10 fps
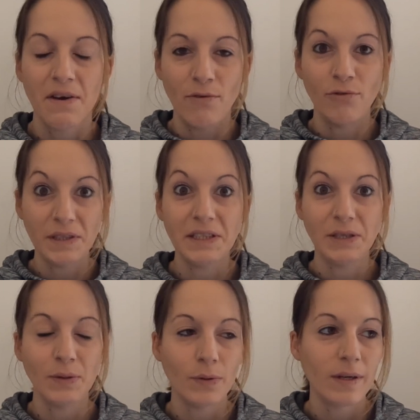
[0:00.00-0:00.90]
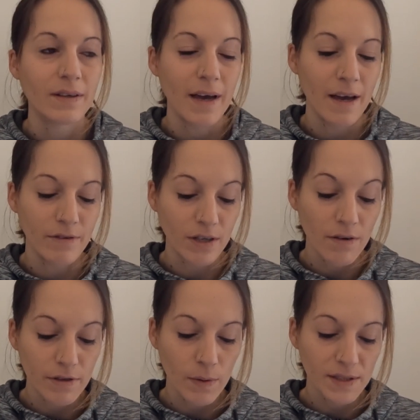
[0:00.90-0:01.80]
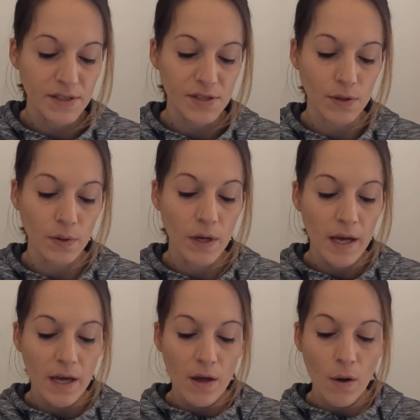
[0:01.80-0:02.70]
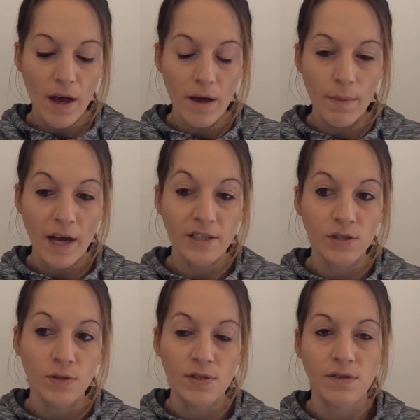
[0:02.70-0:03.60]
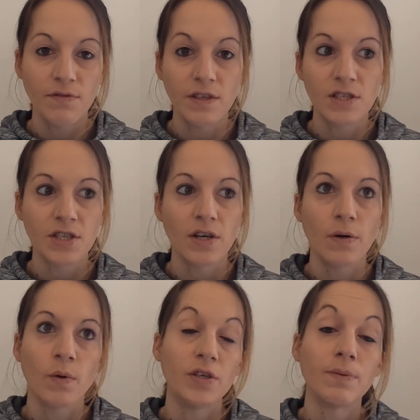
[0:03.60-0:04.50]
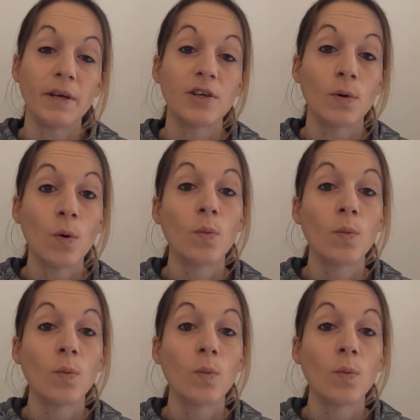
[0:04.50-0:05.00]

really low recovery ones, so I used the feature where you can make your own